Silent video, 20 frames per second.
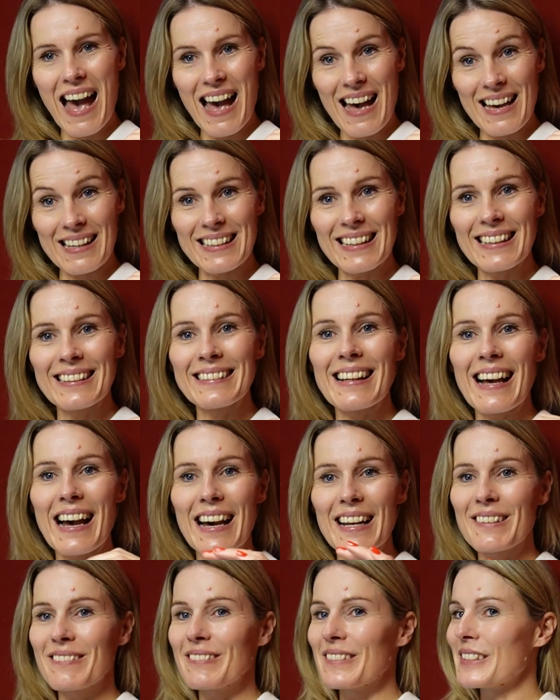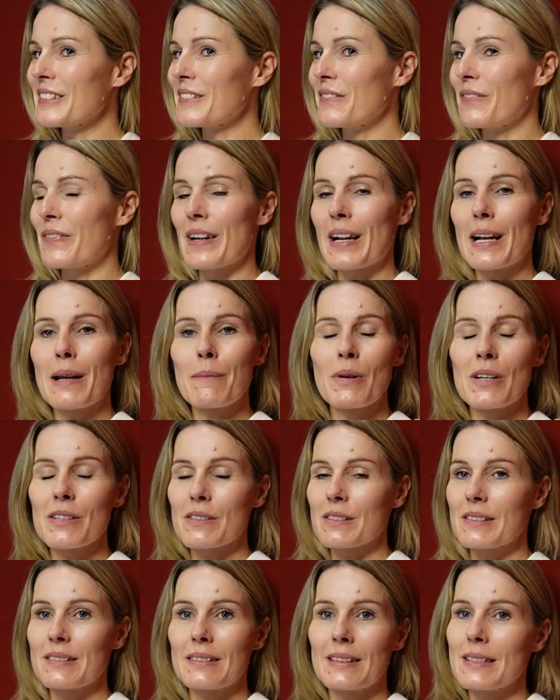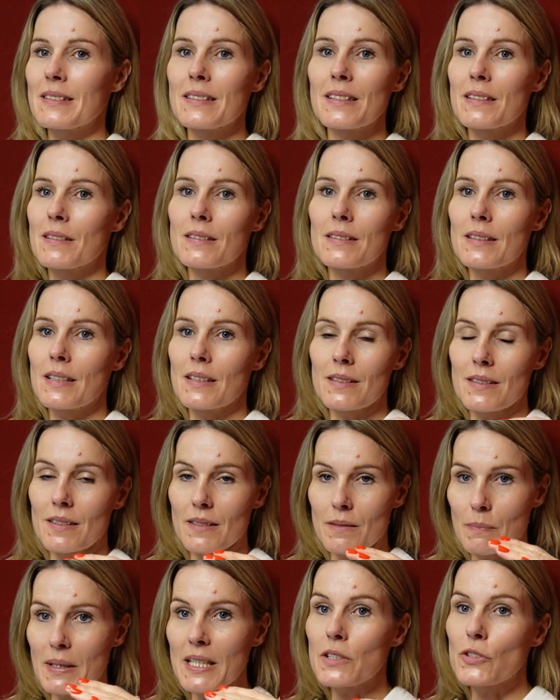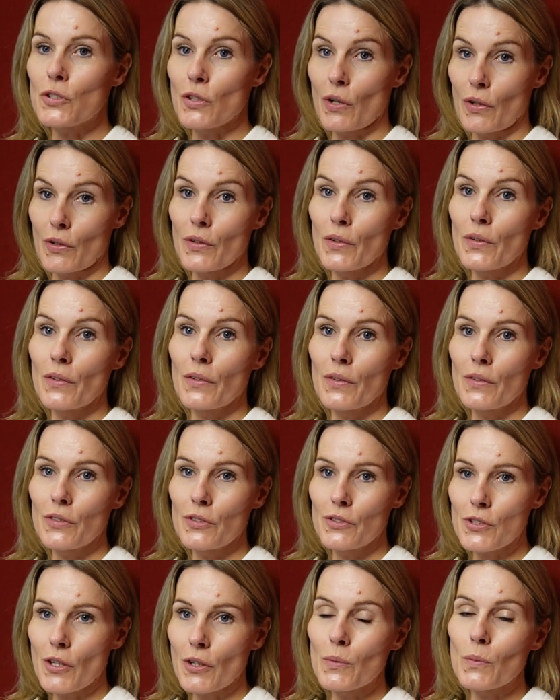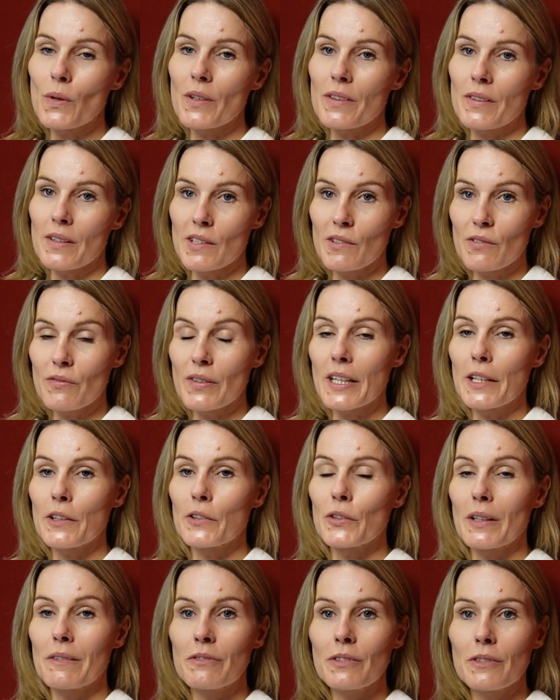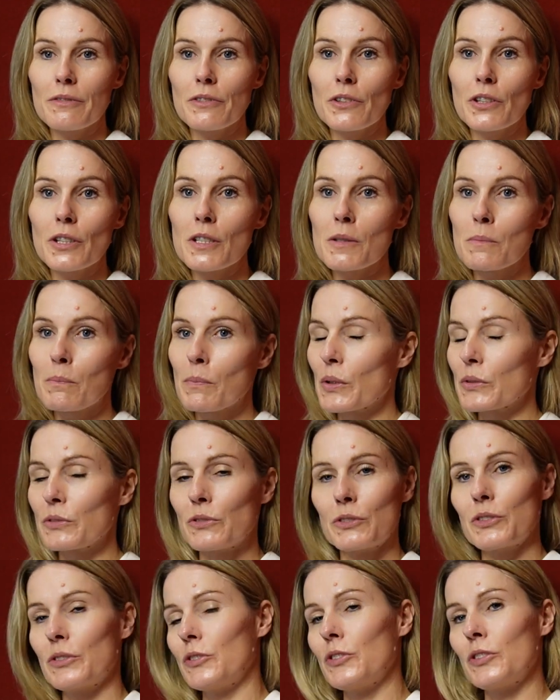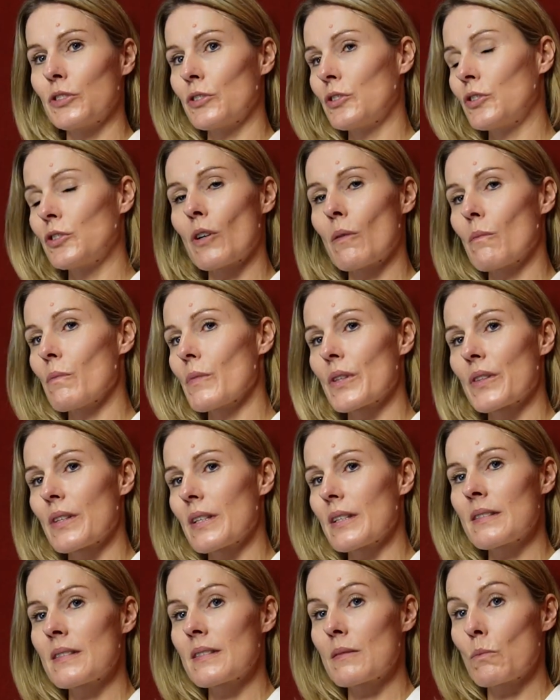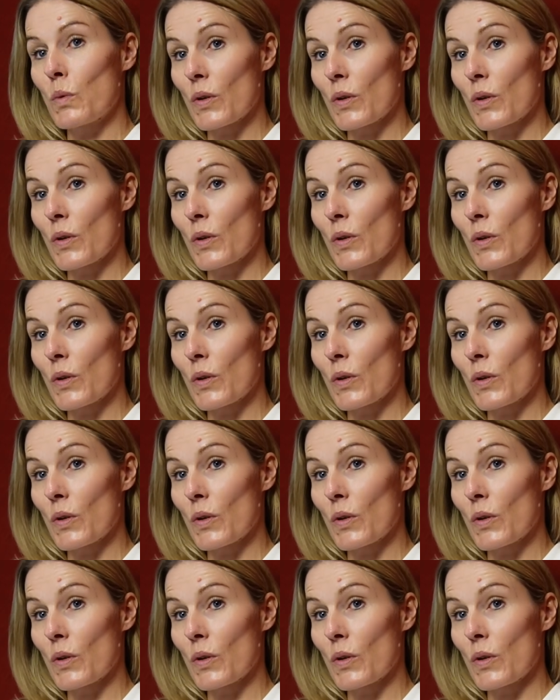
And in that, it was very much, this is me done with this. Very grateful for it, but just done with this.